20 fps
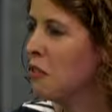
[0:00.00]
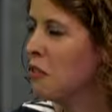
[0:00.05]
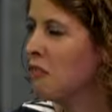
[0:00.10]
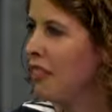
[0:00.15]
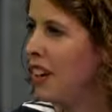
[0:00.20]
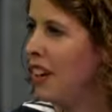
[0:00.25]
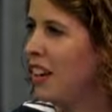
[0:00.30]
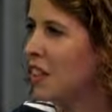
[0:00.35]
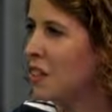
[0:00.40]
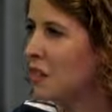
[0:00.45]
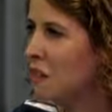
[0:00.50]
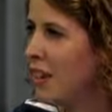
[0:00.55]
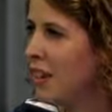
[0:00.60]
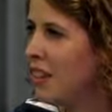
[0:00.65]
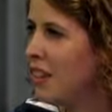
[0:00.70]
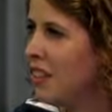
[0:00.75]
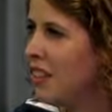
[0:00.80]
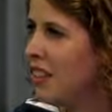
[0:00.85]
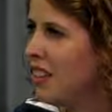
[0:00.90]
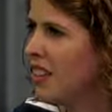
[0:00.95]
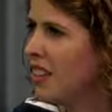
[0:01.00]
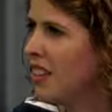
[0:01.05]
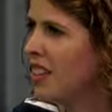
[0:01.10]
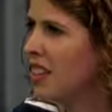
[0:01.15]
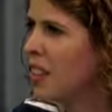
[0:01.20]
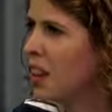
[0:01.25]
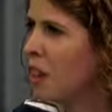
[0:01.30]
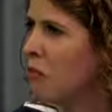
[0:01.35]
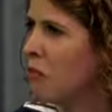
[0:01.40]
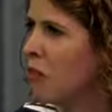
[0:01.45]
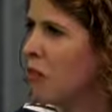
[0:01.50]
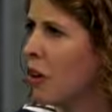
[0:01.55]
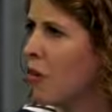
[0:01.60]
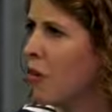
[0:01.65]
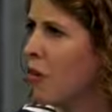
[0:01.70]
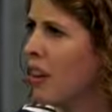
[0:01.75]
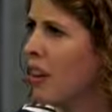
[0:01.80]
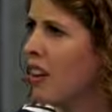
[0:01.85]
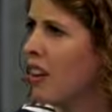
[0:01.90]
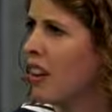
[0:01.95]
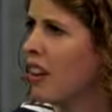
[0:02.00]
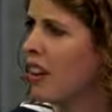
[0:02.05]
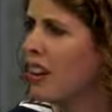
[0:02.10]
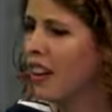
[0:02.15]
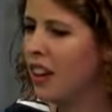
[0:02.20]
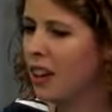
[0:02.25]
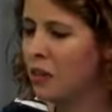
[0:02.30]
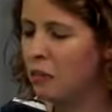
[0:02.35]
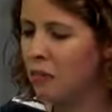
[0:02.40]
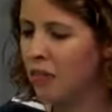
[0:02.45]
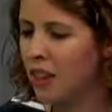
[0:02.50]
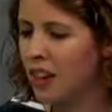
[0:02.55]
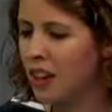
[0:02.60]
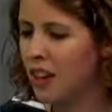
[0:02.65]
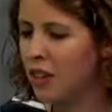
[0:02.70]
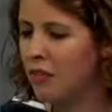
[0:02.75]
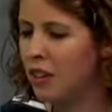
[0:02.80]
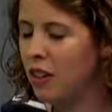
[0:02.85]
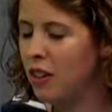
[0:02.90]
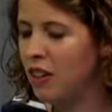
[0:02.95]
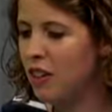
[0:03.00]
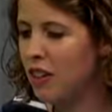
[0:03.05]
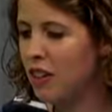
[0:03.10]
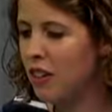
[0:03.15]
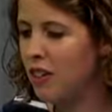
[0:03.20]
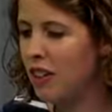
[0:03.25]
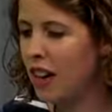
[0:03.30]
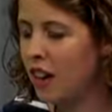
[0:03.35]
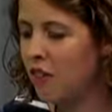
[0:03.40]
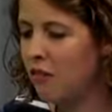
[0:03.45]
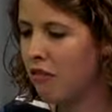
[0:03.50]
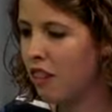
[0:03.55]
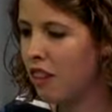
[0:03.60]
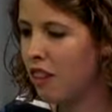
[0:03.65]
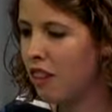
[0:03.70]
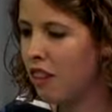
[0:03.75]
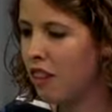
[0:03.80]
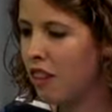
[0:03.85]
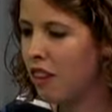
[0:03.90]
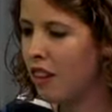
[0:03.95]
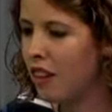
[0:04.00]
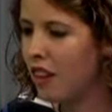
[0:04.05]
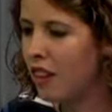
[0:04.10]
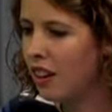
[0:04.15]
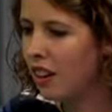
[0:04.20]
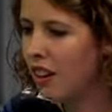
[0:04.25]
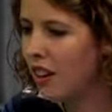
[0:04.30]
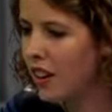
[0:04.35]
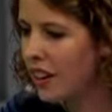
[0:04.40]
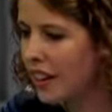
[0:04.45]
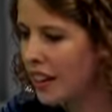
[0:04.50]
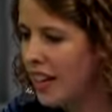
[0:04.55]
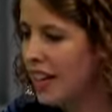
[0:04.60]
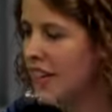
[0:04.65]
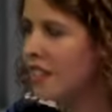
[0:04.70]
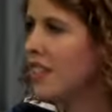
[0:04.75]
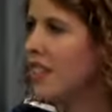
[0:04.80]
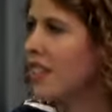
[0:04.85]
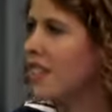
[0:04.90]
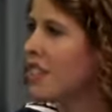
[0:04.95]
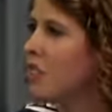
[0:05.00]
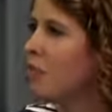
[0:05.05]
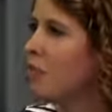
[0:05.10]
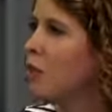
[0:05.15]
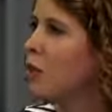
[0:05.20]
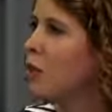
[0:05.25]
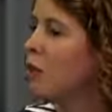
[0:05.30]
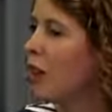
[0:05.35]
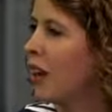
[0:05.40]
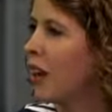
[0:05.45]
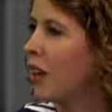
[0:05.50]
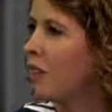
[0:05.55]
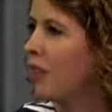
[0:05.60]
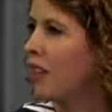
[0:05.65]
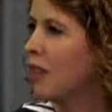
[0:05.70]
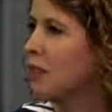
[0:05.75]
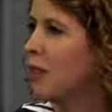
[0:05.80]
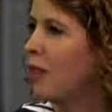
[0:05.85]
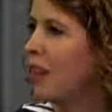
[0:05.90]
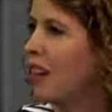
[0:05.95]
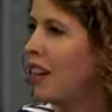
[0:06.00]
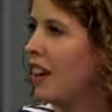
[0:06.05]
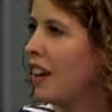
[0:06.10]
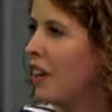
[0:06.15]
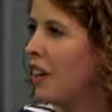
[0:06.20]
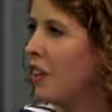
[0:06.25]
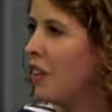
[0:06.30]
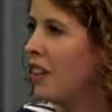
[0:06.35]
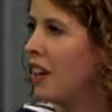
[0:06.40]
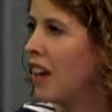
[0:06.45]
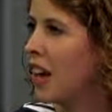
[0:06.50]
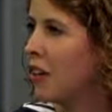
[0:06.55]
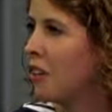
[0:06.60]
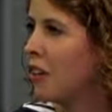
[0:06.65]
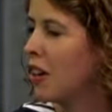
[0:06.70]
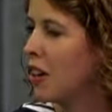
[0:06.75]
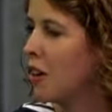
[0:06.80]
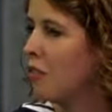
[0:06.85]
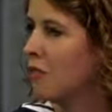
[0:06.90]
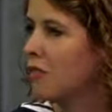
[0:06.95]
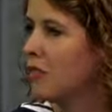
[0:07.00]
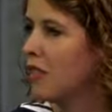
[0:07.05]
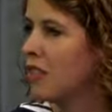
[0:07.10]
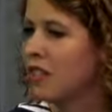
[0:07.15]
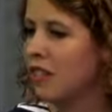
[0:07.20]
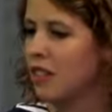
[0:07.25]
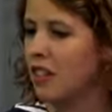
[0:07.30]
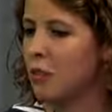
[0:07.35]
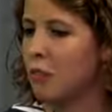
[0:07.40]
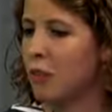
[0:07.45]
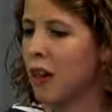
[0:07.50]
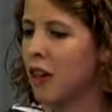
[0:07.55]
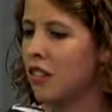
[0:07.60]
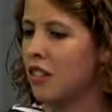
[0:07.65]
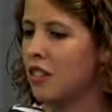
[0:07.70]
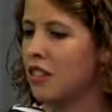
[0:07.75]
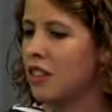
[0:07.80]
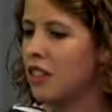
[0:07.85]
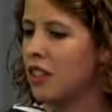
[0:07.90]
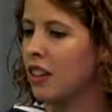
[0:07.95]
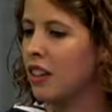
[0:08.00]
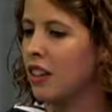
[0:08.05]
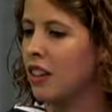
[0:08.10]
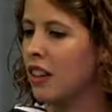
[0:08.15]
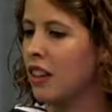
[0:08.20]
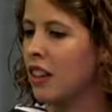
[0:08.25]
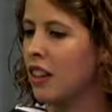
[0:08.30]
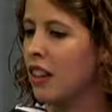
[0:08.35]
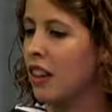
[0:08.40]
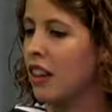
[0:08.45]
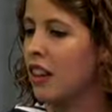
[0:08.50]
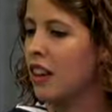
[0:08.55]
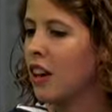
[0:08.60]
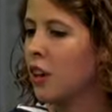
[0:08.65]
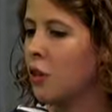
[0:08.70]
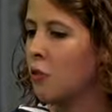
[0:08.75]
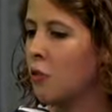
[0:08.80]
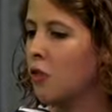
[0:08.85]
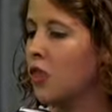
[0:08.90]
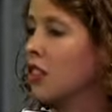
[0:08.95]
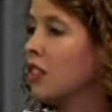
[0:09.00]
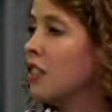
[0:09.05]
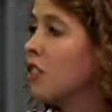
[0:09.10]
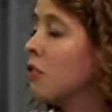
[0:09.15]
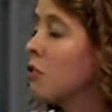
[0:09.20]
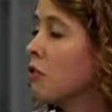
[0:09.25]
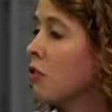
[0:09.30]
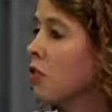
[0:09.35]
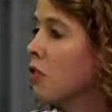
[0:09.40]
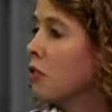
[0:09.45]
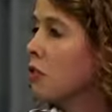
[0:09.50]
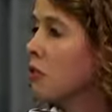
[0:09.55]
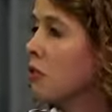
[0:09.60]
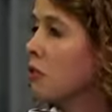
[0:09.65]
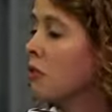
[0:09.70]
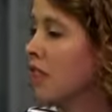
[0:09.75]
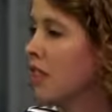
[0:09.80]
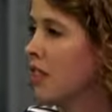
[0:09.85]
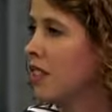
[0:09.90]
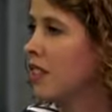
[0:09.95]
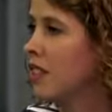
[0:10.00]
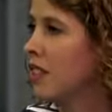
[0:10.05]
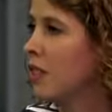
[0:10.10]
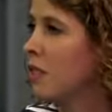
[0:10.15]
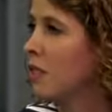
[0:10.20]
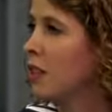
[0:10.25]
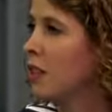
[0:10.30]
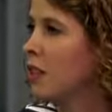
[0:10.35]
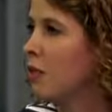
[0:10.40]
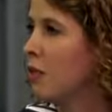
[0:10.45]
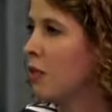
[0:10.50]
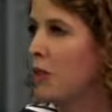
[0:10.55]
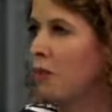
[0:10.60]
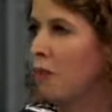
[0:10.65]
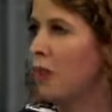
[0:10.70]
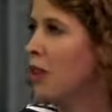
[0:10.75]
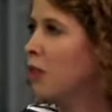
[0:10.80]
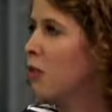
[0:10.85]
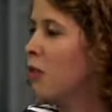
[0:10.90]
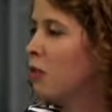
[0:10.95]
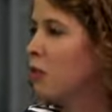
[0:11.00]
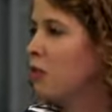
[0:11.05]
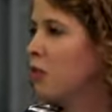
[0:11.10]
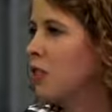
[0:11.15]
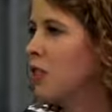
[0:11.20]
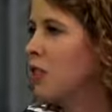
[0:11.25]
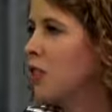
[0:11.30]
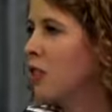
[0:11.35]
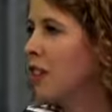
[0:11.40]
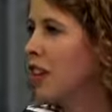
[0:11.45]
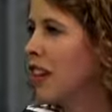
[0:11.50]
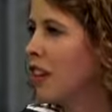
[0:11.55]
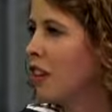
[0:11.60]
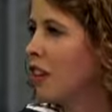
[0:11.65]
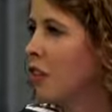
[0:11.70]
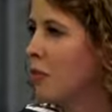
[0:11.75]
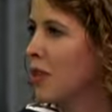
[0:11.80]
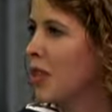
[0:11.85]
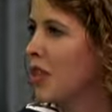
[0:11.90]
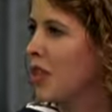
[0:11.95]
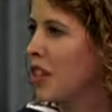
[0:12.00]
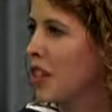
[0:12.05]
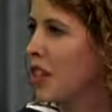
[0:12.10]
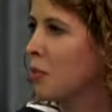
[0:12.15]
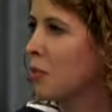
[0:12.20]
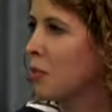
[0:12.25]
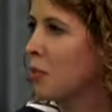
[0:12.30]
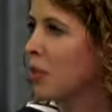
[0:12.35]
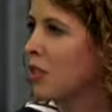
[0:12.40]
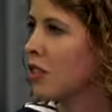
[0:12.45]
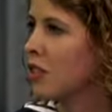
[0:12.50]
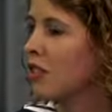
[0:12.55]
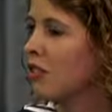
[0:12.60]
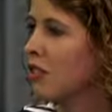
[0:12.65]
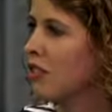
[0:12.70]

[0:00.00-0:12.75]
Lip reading: Felix, where you think that's come from, and if you sort of have an easier, simpler way of explaining how it comes about than that is truthful versus the one that we've been taught, in economics textbooks.